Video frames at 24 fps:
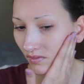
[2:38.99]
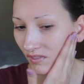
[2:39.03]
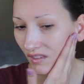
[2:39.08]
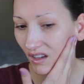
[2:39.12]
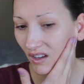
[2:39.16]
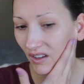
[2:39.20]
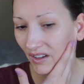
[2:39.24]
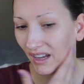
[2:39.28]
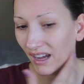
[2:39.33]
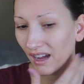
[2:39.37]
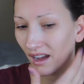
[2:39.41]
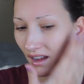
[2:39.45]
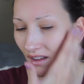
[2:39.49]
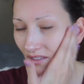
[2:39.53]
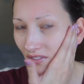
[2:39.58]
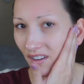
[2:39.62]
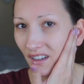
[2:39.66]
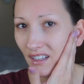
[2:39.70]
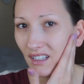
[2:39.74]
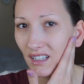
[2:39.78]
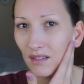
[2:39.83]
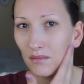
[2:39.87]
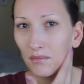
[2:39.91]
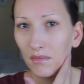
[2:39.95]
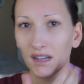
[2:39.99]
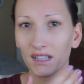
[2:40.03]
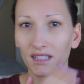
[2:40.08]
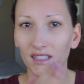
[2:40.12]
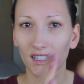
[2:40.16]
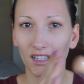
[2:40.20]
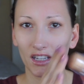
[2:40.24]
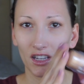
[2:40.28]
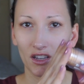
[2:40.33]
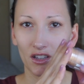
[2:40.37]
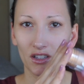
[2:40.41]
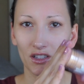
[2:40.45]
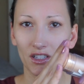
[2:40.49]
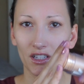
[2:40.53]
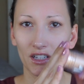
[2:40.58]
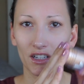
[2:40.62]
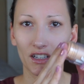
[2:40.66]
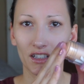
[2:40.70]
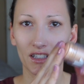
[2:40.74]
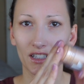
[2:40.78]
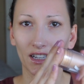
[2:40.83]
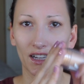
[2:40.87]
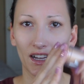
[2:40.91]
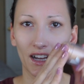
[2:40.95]
Oh yeah, I find it much
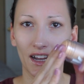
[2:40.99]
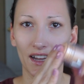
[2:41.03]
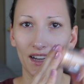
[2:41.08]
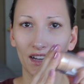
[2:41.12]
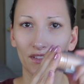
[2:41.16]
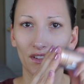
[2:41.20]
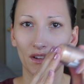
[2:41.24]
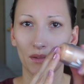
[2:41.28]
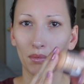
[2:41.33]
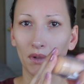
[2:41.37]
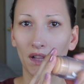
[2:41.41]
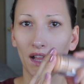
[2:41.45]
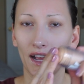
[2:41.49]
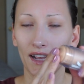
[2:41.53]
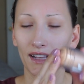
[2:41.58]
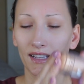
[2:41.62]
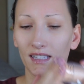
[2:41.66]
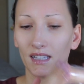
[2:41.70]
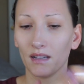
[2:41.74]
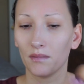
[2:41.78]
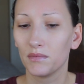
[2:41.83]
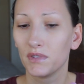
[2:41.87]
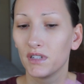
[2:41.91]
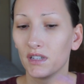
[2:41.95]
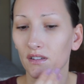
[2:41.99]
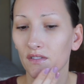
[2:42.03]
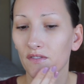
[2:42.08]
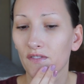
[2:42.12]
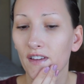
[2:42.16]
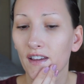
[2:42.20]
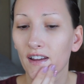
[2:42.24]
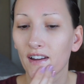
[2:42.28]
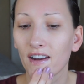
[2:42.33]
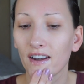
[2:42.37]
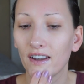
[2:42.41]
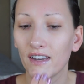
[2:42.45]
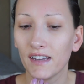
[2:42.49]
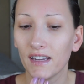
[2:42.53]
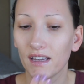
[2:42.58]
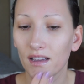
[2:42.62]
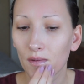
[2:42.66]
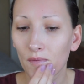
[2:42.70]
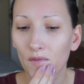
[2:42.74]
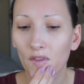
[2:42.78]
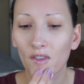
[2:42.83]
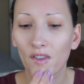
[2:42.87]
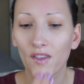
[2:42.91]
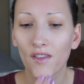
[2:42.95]
easier to kind of apply some to your
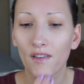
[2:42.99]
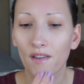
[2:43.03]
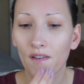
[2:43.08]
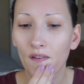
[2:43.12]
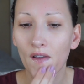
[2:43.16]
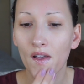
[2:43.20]
fingertips